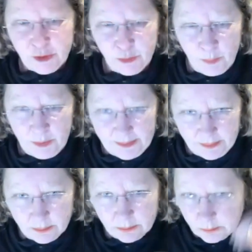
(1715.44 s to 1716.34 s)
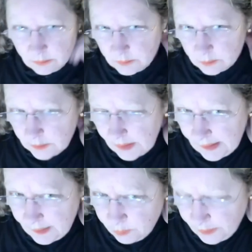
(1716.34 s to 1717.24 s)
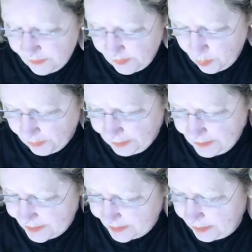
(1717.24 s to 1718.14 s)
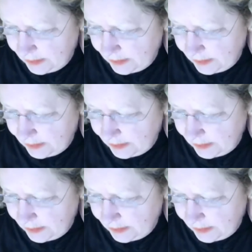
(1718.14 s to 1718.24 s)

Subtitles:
do put in reefing points.